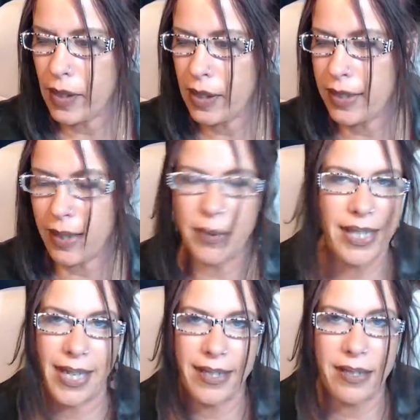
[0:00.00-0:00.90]
Cause I was
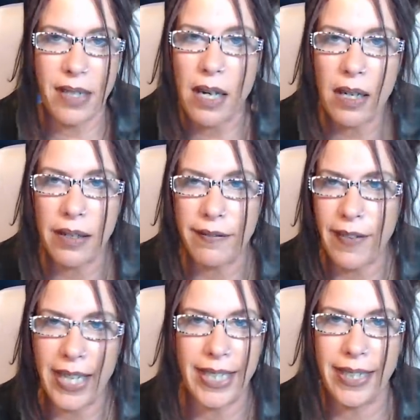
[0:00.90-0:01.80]
like stuck on
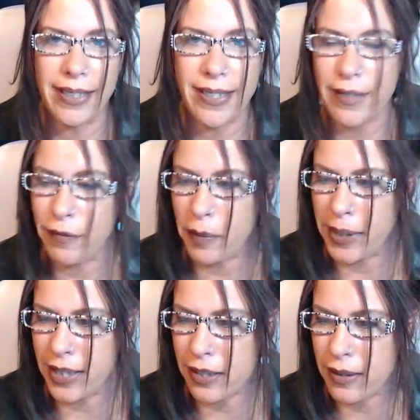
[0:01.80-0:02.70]
finding this
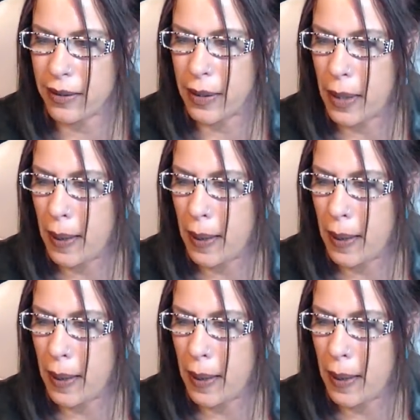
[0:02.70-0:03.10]
information.